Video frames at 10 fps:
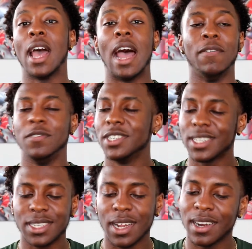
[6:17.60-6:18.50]
I've
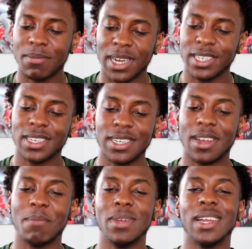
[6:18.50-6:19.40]
just started my journey
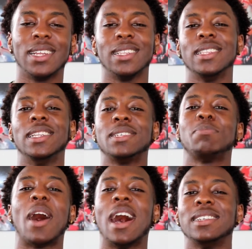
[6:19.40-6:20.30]
on being this
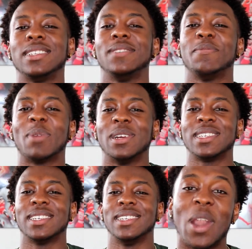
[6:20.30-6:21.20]
positive
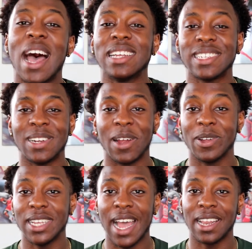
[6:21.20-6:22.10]
person. Last year I
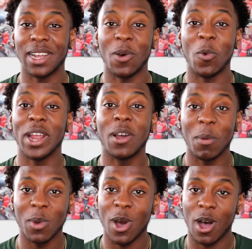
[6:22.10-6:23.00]
really had like a
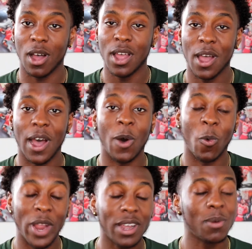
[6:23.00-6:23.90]
wake-up call, a
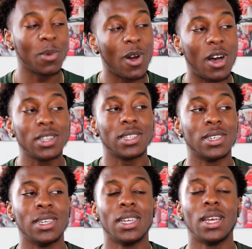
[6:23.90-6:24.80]
wake-up call
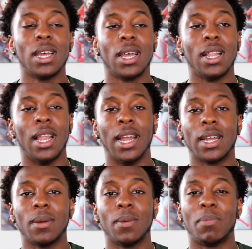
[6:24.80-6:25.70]
to
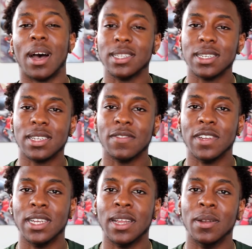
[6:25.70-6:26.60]
like
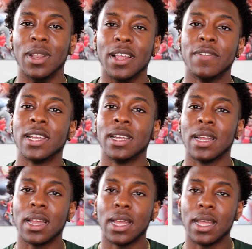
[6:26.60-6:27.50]
positivity and
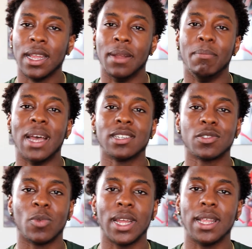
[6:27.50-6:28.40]
living in the
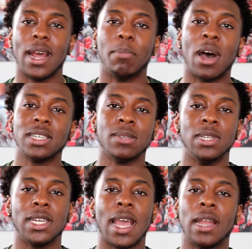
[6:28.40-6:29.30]
best way that I
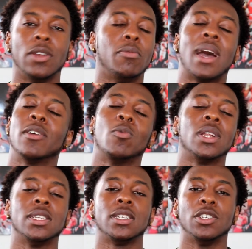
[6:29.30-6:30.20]
possibly can, no matter
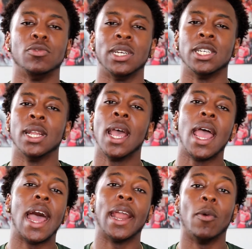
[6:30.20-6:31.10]
what the situation.
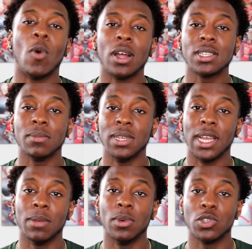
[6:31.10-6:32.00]
And I want to
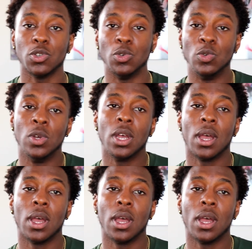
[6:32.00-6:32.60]
be able to